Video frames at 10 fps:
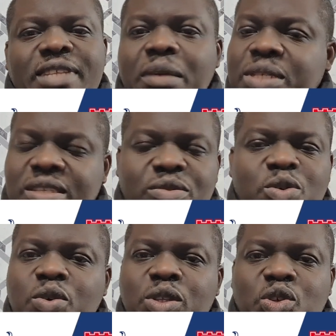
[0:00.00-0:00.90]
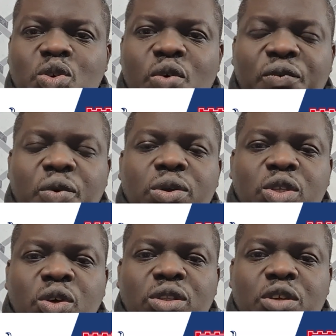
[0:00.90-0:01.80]
I'm still going to go for a
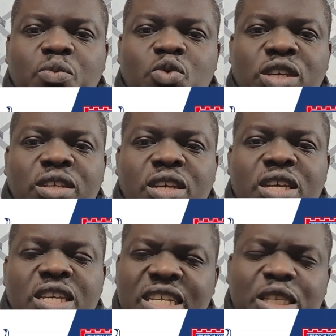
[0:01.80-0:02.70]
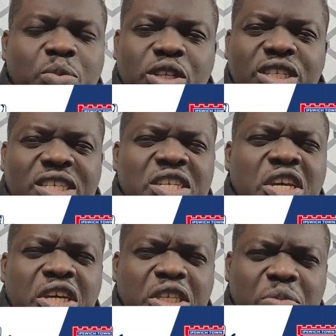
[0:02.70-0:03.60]
Tottenham win, in as much as it
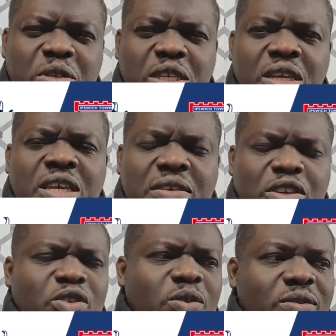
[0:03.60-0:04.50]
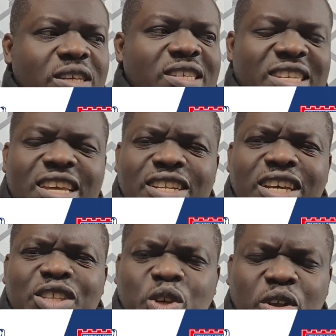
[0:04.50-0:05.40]
hurts me, saying
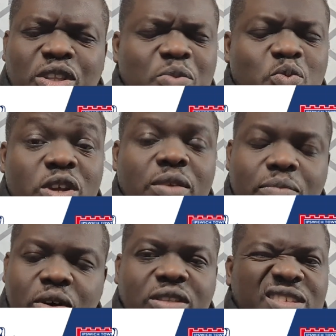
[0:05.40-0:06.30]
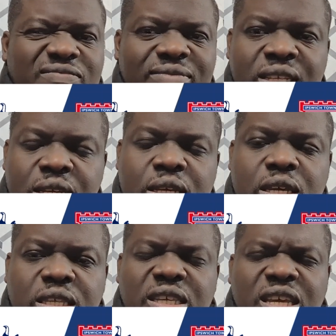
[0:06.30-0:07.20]
a Tottenham win, but
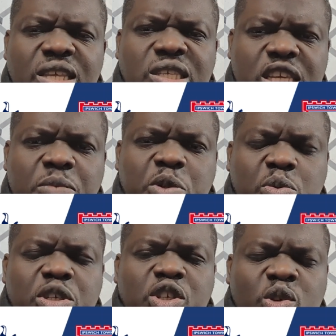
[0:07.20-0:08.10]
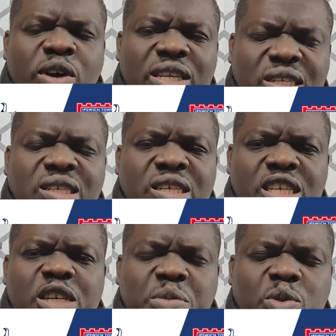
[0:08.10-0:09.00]
it's against Ipswich, so I
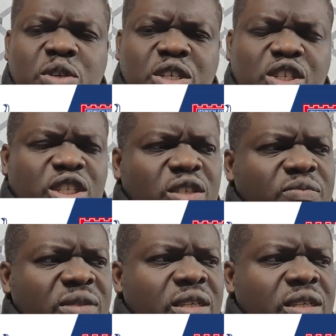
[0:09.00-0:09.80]
see Ipswich